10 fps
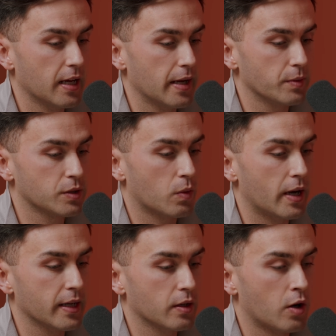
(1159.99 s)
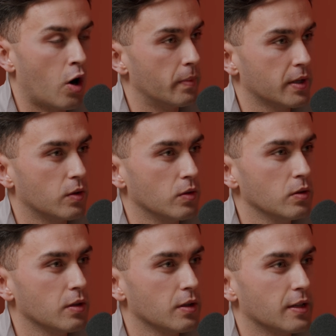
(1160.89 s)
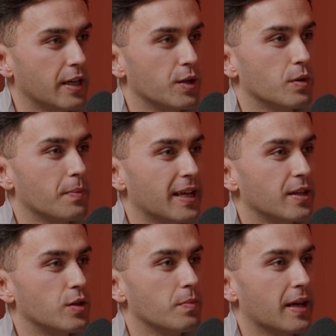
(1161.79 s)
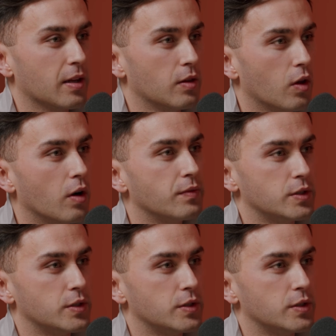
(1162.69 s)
it was quite comical. Like you'd make a lot of